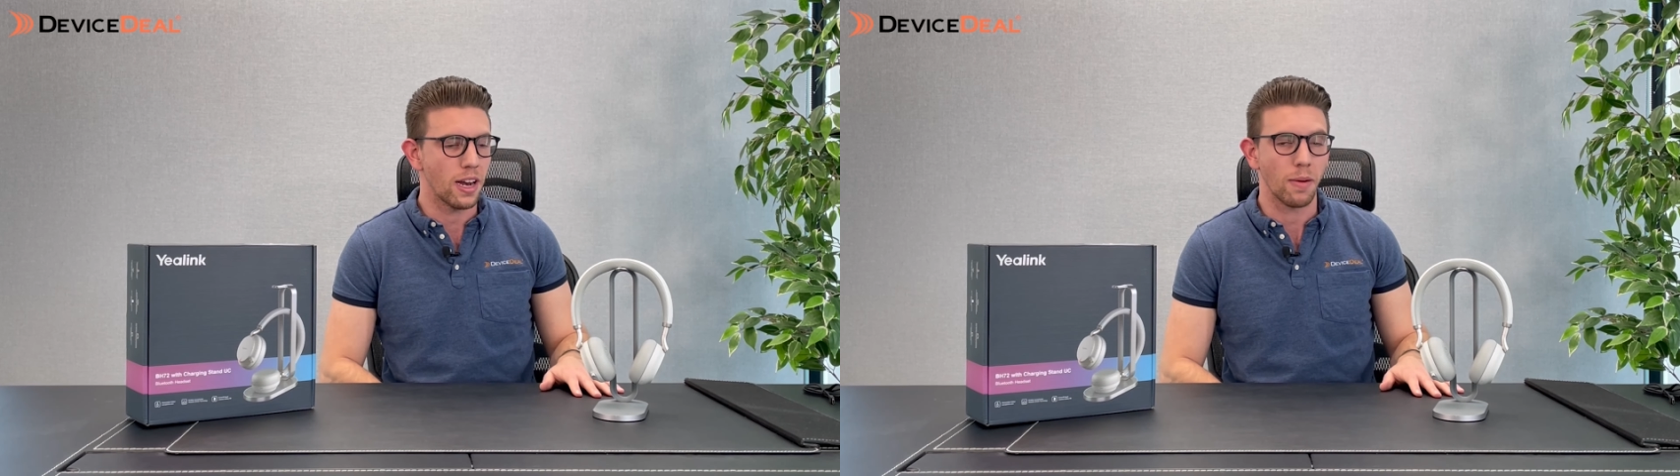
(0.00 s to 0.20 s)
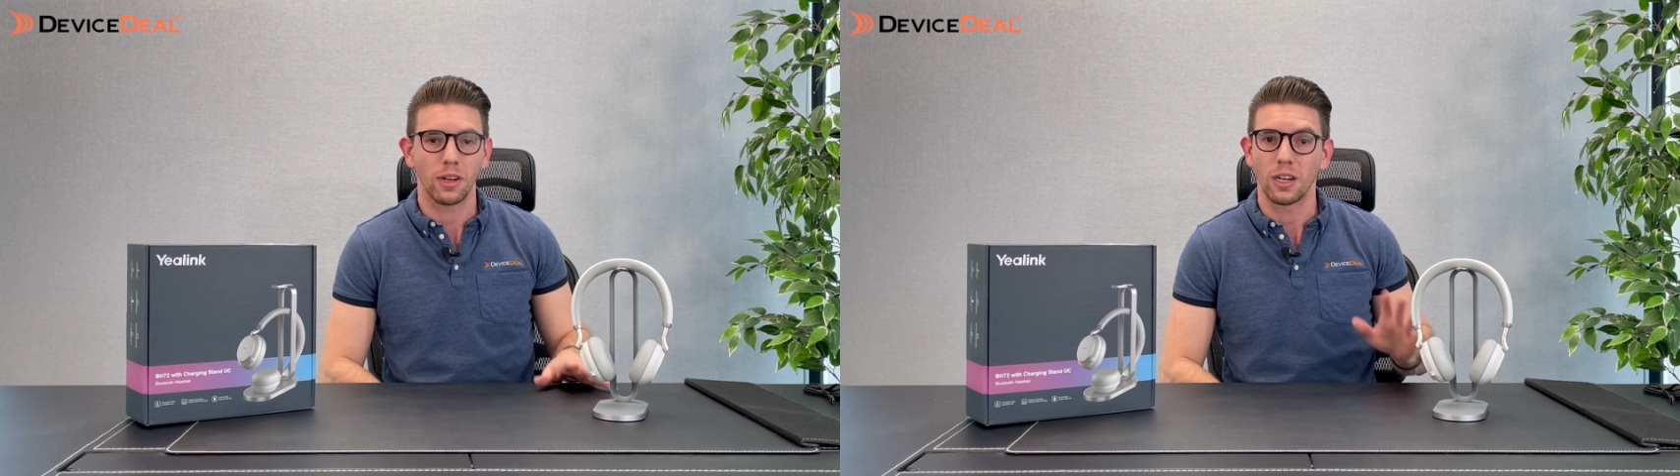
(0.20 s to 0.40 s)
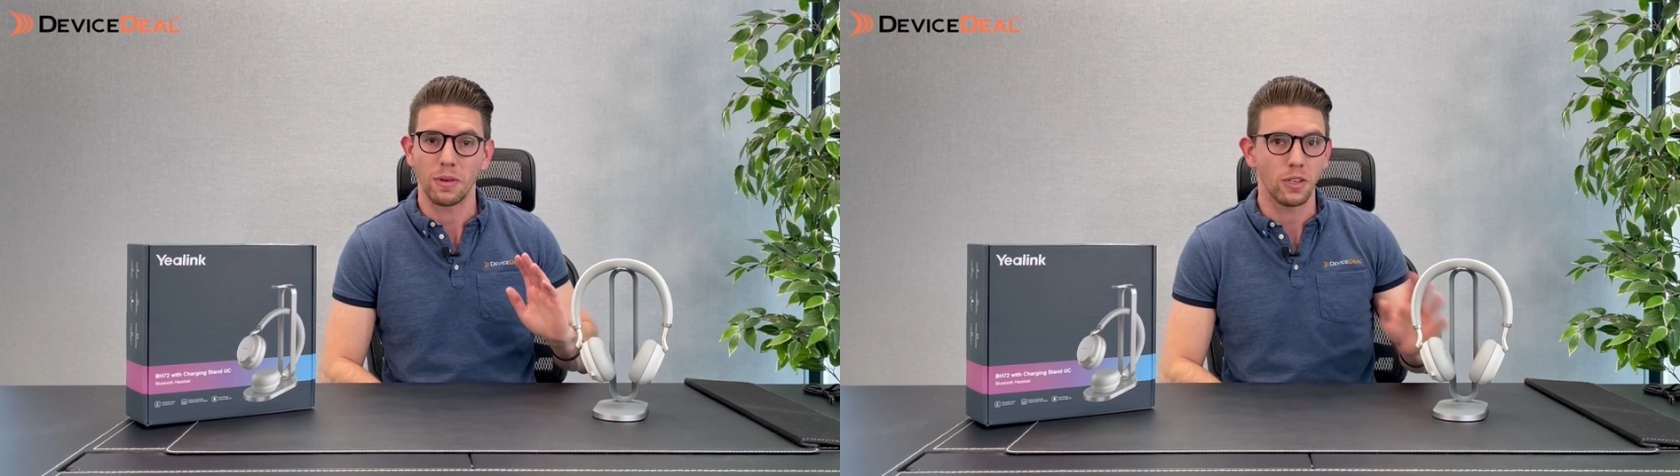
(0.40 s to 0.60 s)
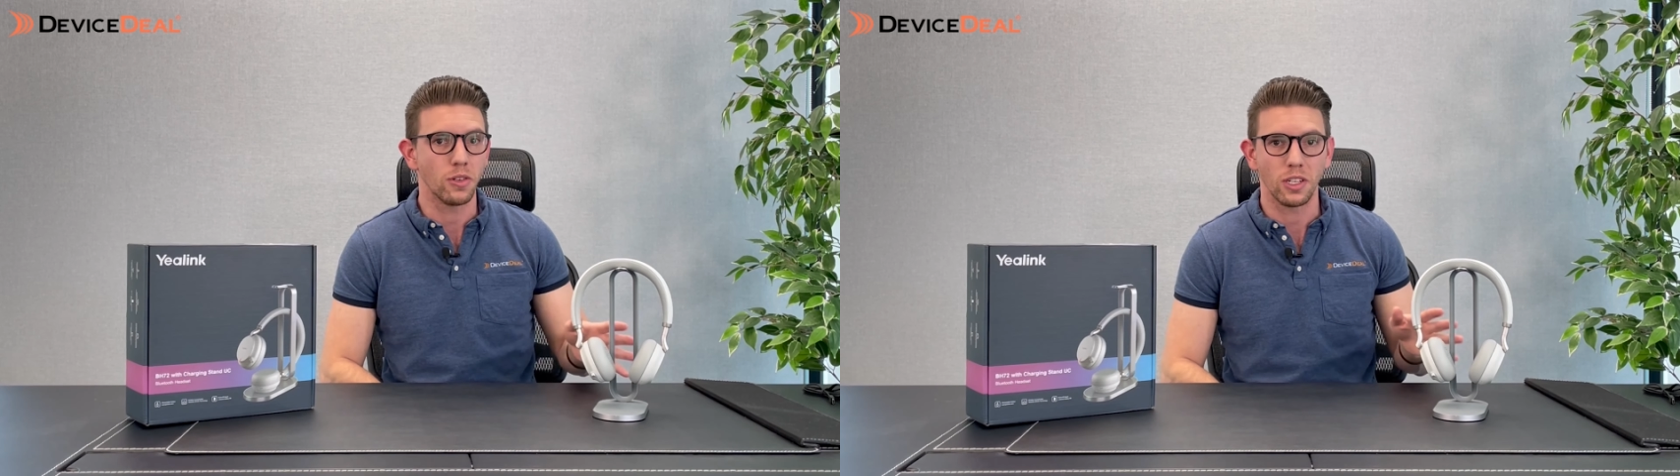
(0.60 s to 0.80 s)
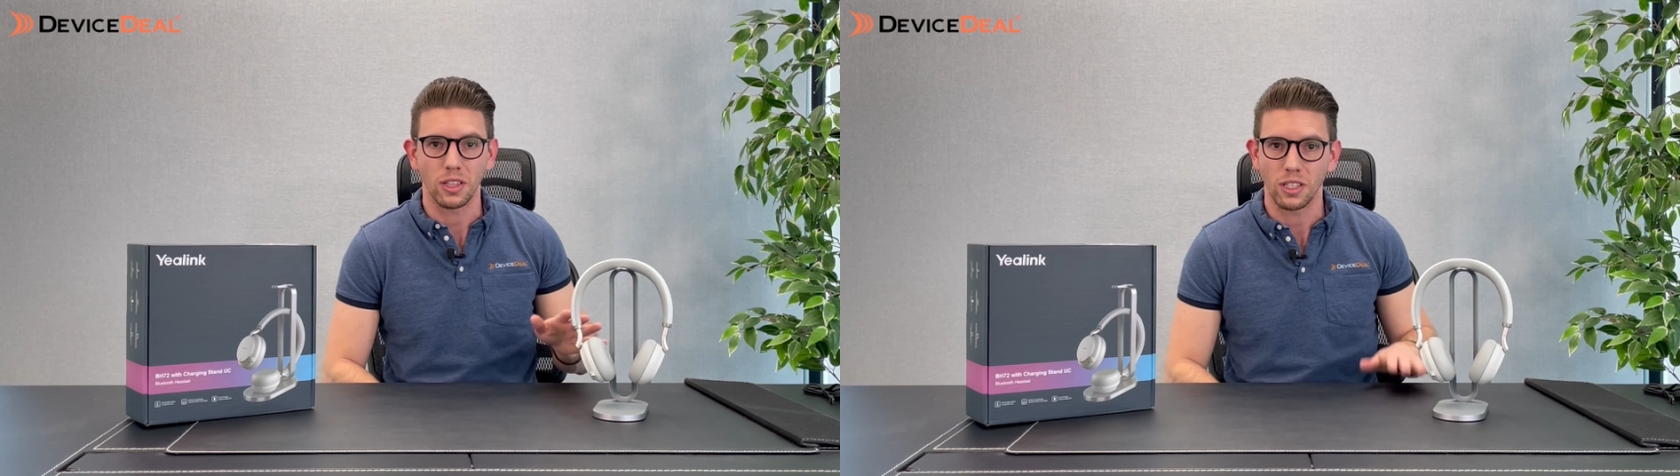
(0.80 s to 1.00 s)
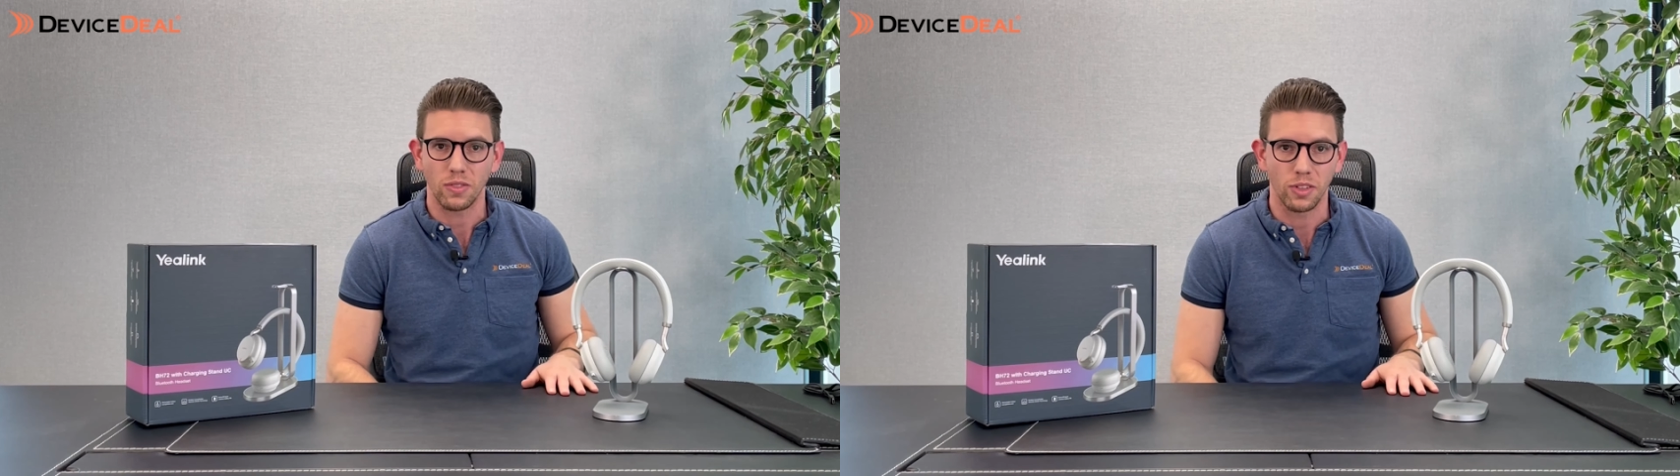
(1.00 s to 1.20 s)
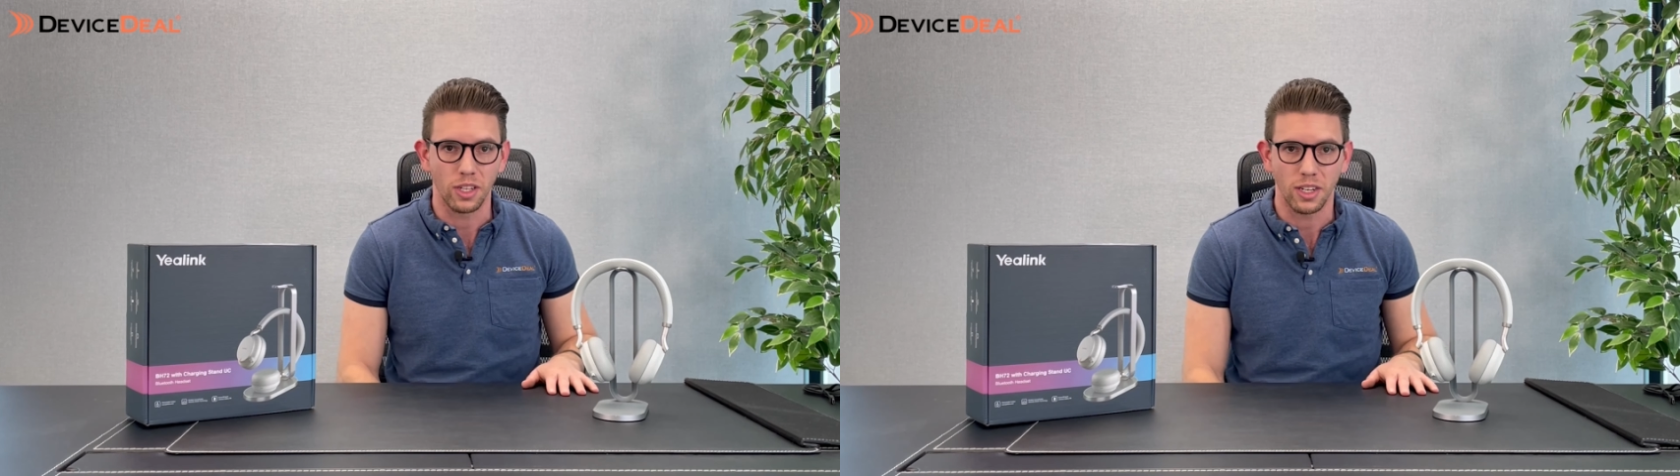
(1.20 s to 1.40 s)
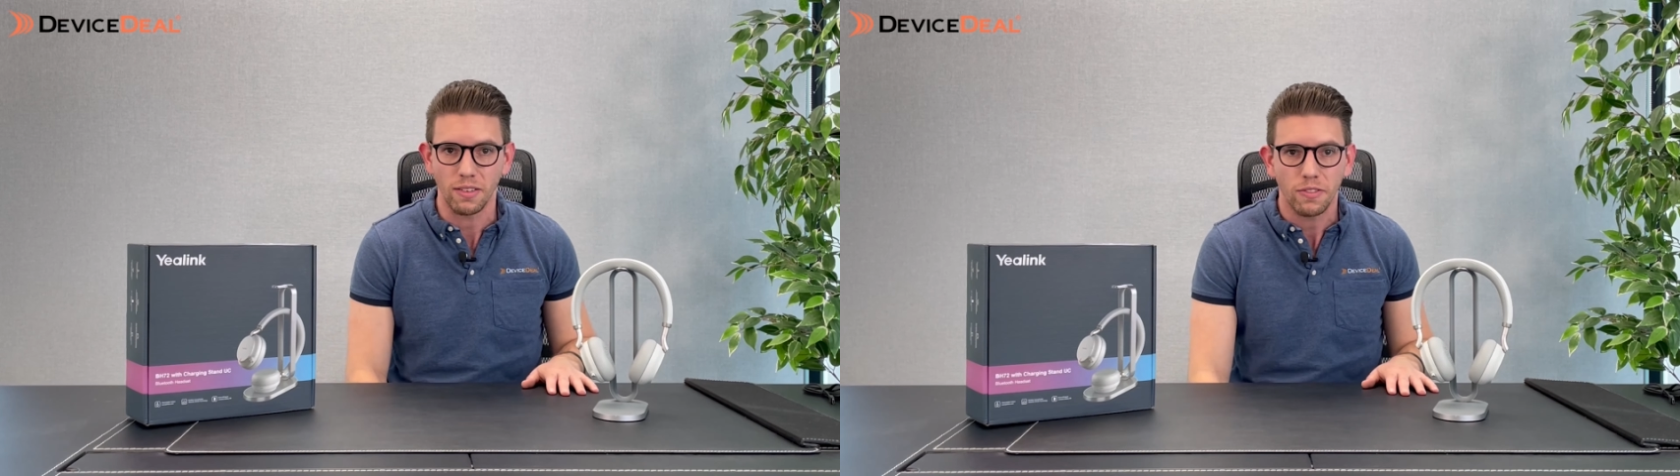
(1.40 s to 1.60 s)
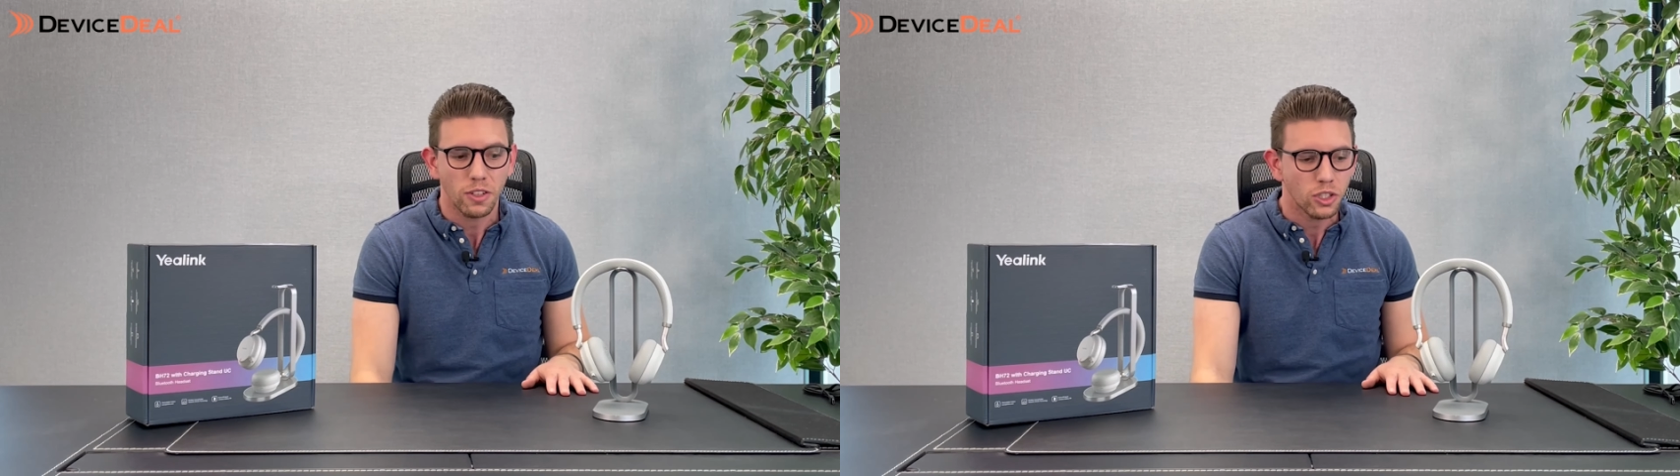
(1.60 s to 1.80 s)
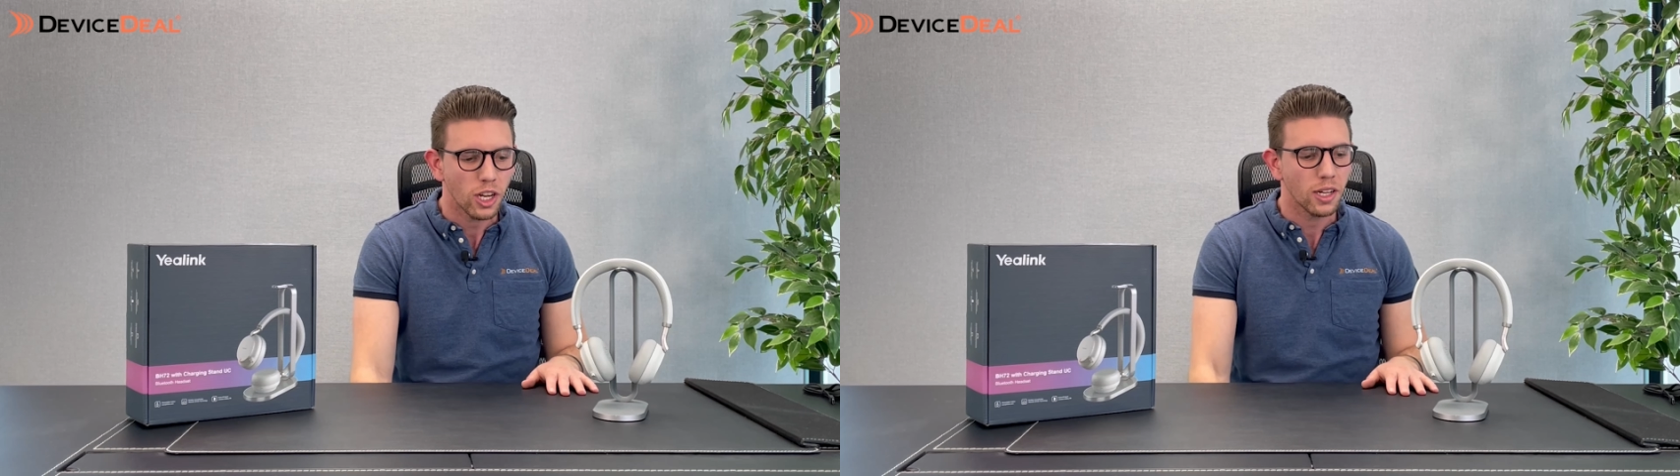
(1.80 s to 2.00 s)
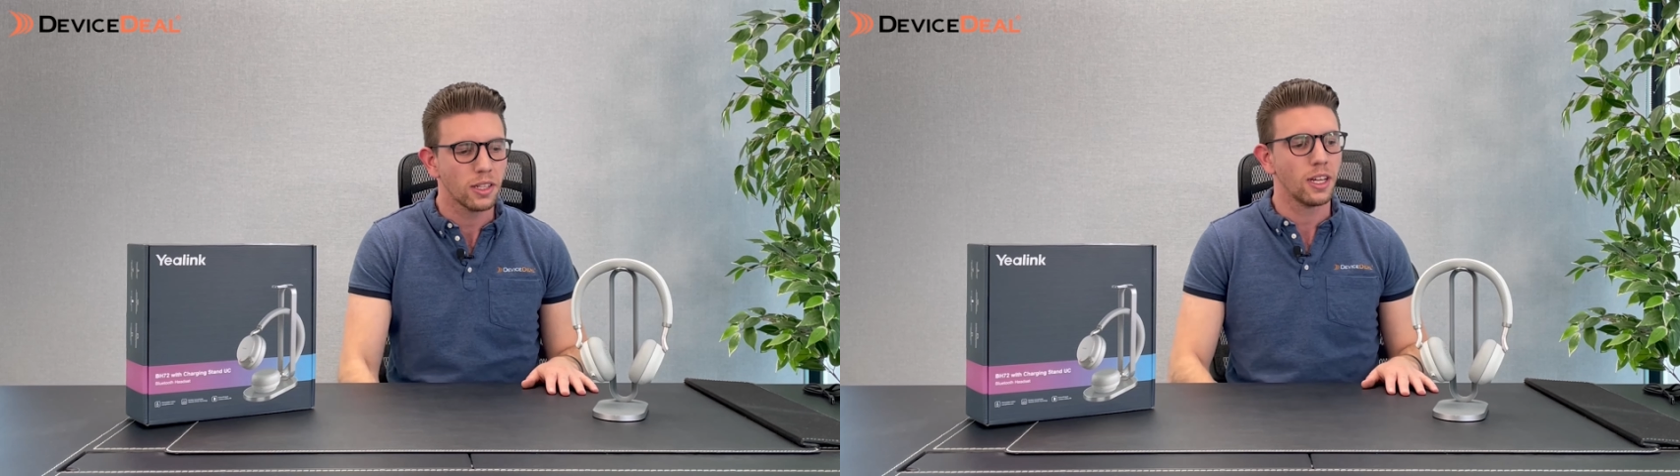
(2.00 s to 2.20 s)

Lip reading: and I'm going to be using this for the near future.